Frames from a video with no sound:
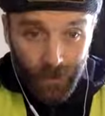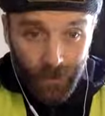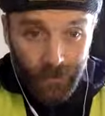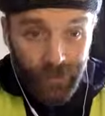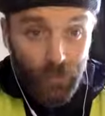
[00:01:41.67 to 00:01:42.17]

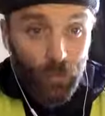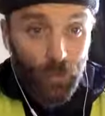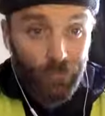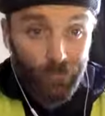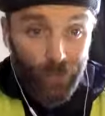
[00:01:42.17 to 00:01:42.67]
The video
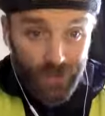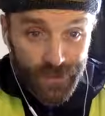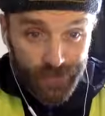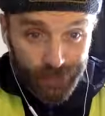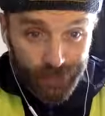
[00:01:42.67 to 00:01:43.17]

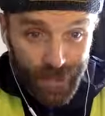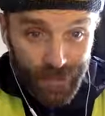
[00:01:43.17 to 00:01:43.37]
first is